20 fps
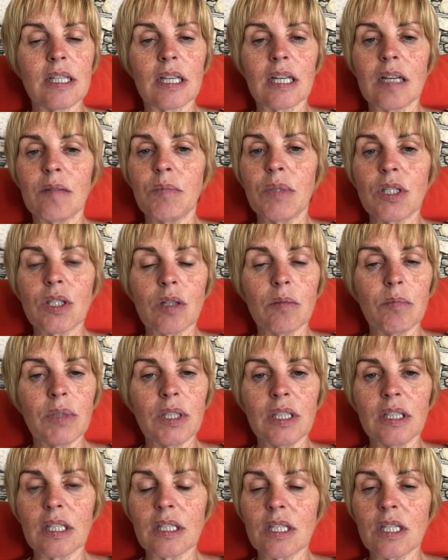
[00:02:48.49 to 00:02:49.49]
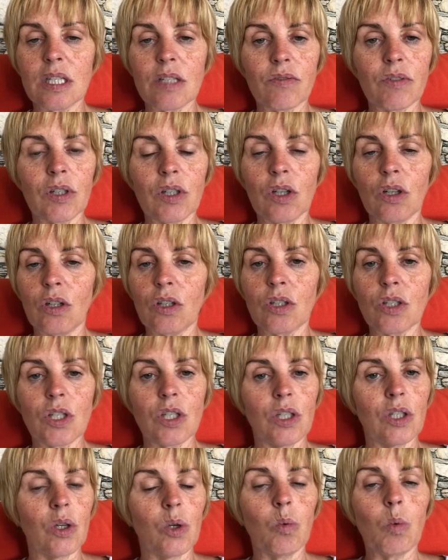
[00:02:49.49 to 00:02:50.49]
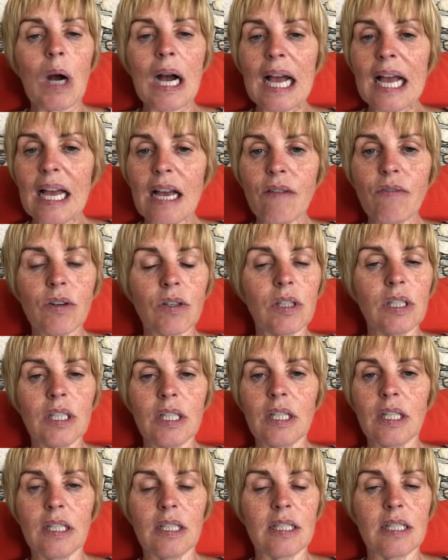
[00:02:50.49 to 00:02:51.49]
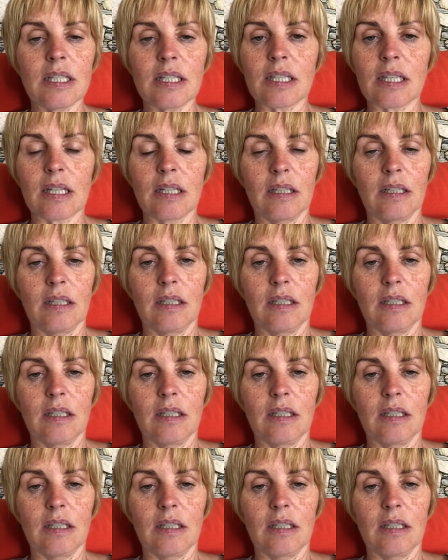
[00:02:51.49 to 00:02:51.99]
It can be somebody that's a different colour to you. Whatever it is,